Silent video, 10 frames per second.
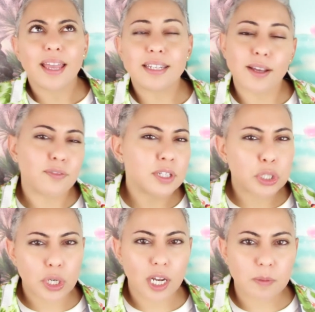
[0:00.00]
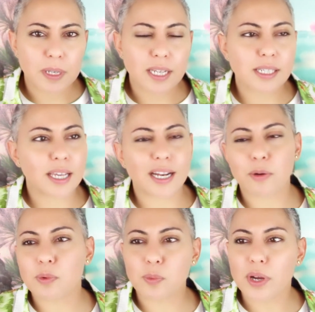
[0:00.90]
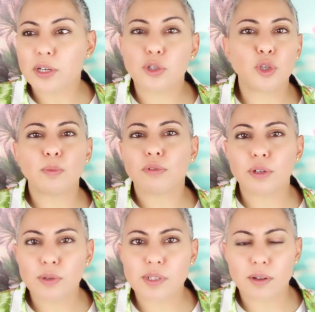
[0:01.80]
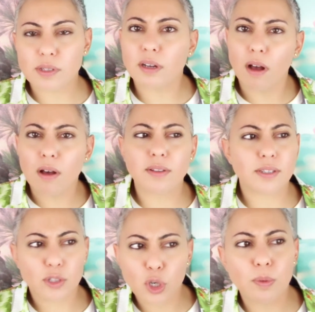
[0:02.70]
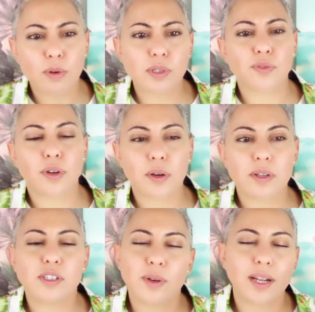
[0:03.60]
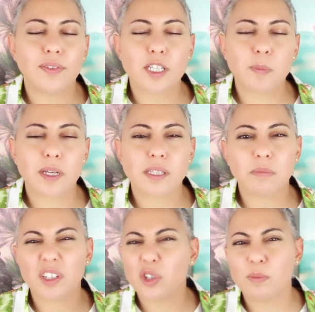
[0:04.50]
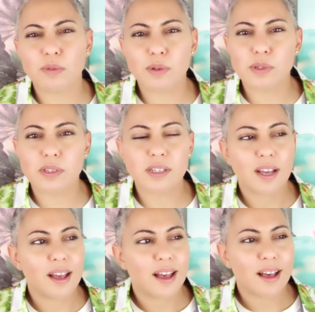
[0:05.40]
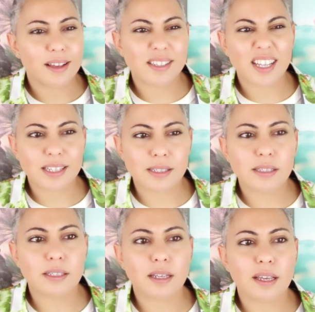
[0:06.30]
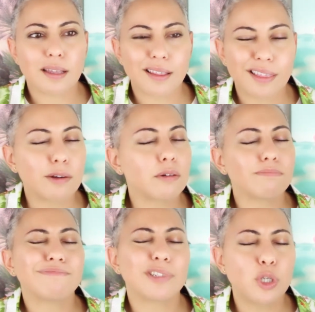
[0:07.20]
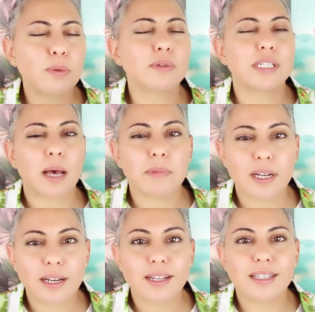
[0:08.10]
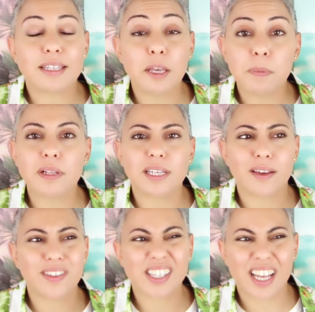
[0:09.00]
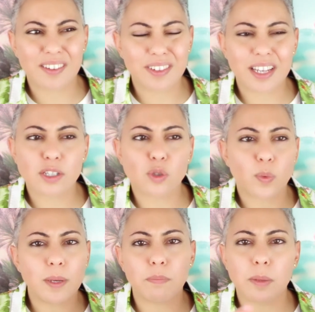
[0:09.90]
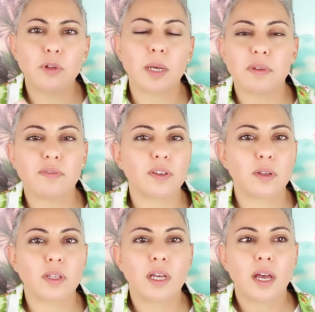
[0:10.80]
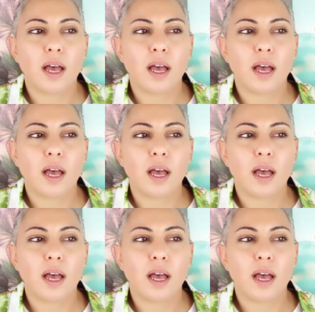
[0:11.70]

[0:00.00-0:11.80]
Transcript: it definitely shocked me because again i read tuberose and i was like oh this is tuberose fragrance you kind of expect something tuberose uh, scents that are tuberose dominant typically have this kind of like sweet bubblegummy feel